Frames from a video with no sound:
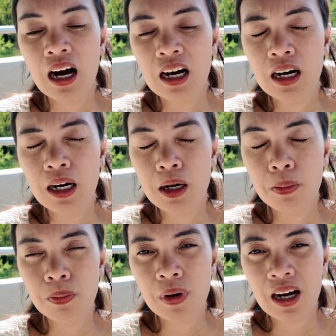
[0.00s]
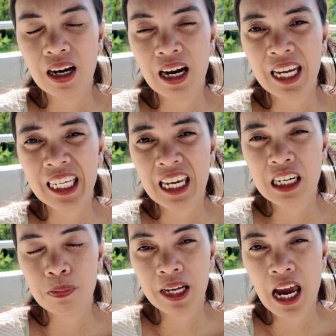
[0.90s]
I
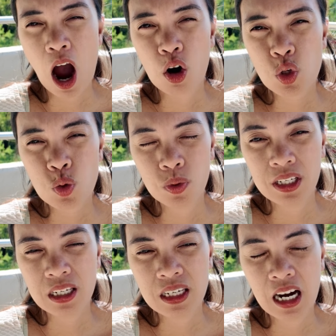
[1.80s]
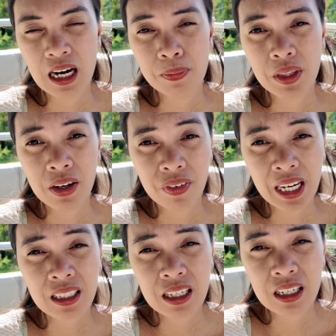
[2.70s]
can apply actually
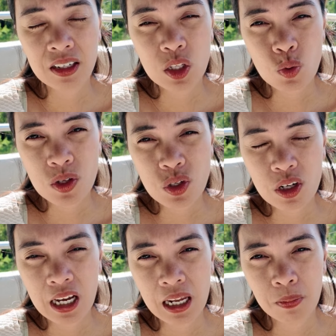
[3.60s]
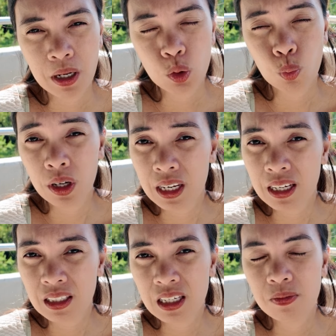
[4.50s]
directly here in Switzerland. But what
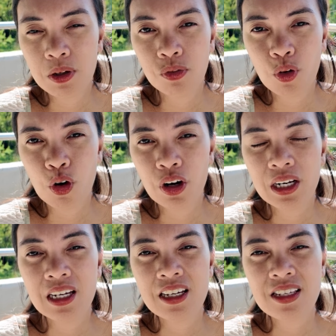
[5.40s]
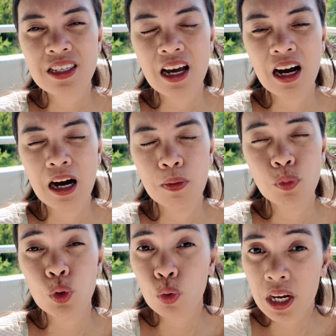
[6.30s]
I did before is
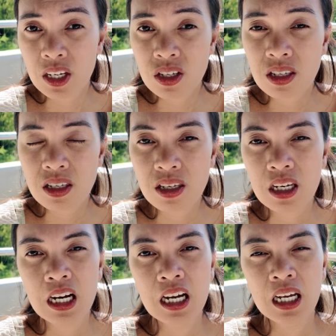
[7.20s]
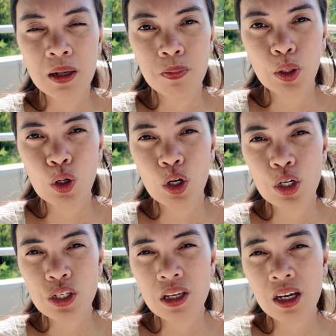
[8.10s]
through agency,
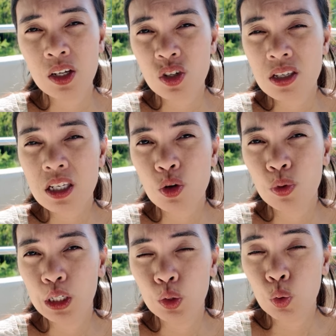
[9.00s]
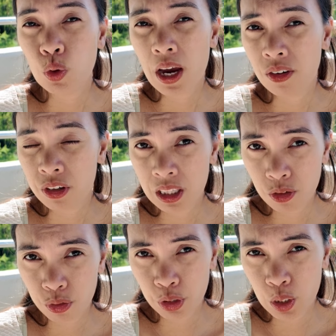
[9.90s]
because the agency will do
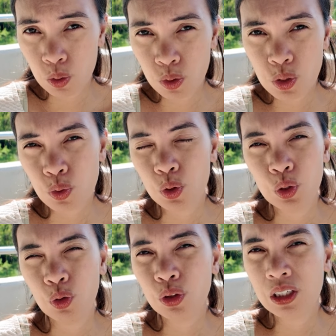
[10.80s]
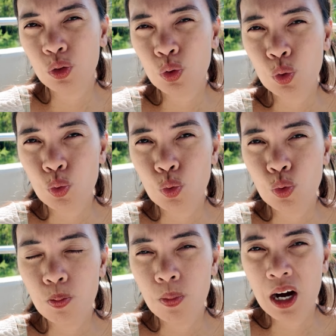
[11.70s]
everything for you, so you don't need to
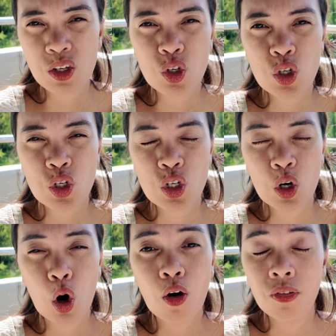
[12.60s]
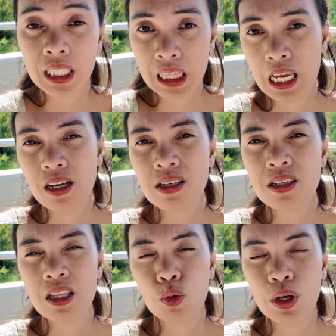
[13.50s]
do much of a
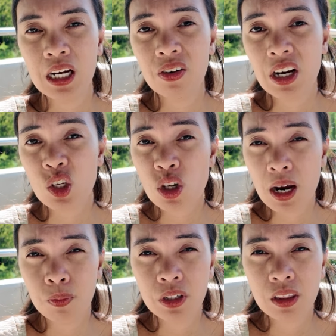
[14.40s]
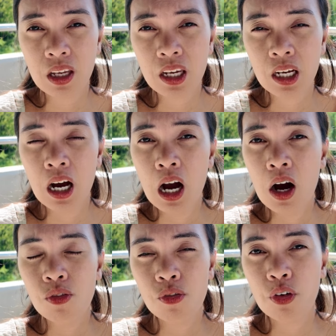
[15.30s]
things. They will arrange everything
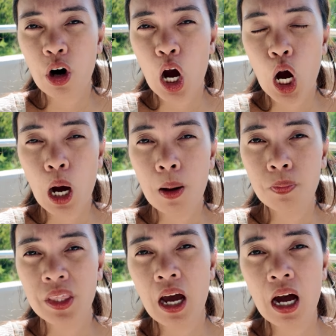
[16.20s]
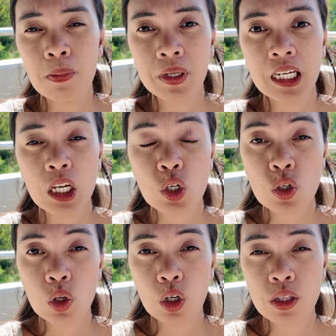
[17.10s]
from the
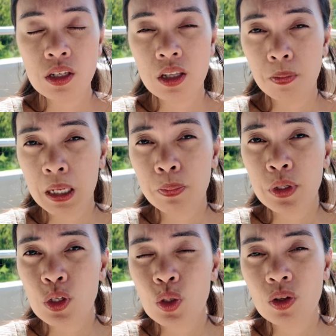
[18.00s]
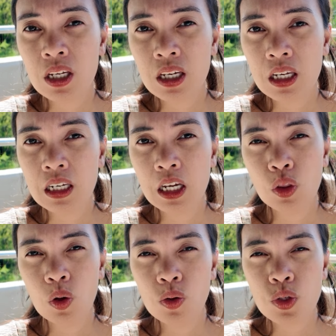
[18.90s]
applications, the papers you need,
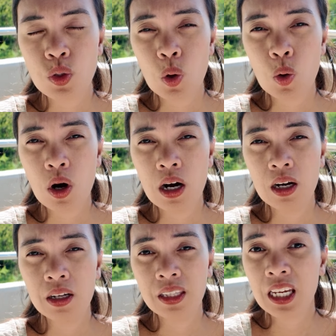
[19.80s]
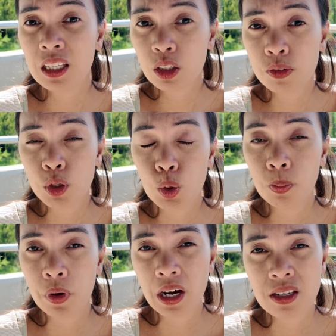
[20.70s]
and also the interview
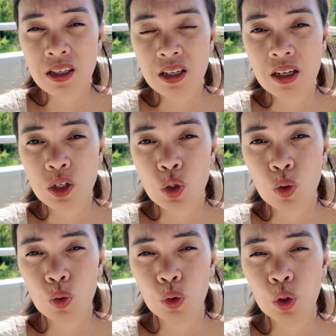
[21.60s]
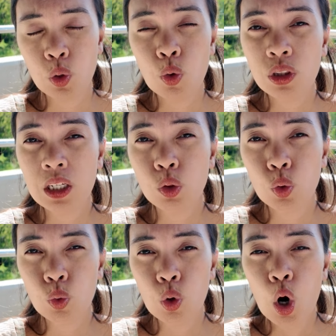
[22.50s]
process, so you don't
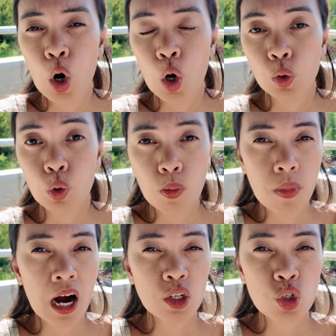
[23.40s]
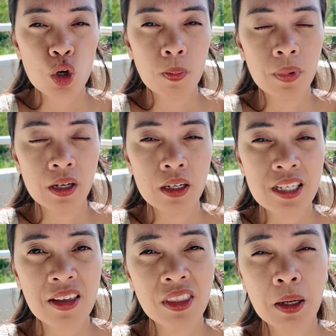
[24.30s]
need to do much of
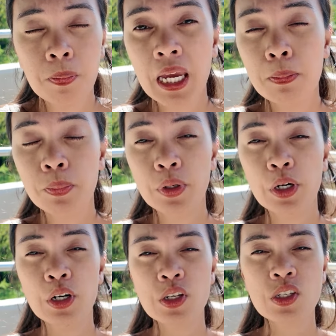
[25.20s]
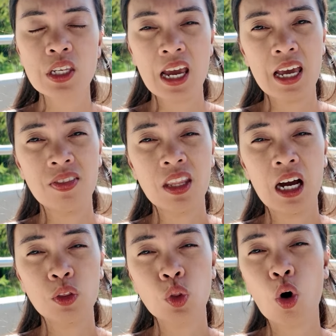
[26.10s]
sending papers and
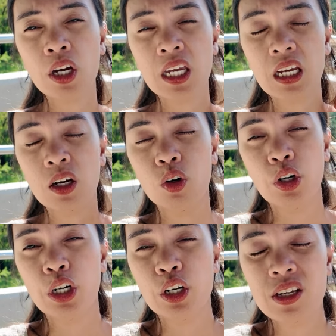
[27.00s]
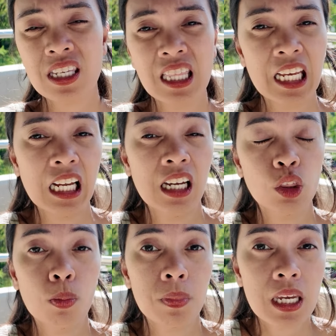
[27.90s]
talking or sending a
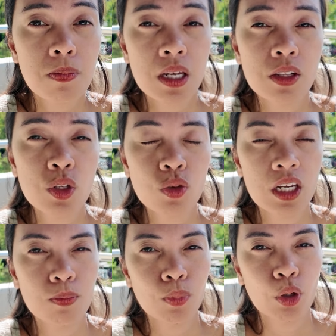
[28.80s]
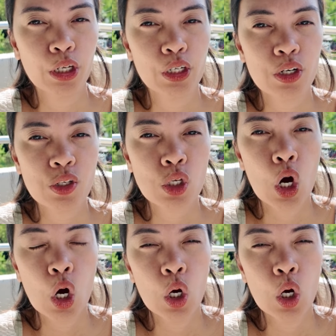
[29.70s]
lot of emails to the employers.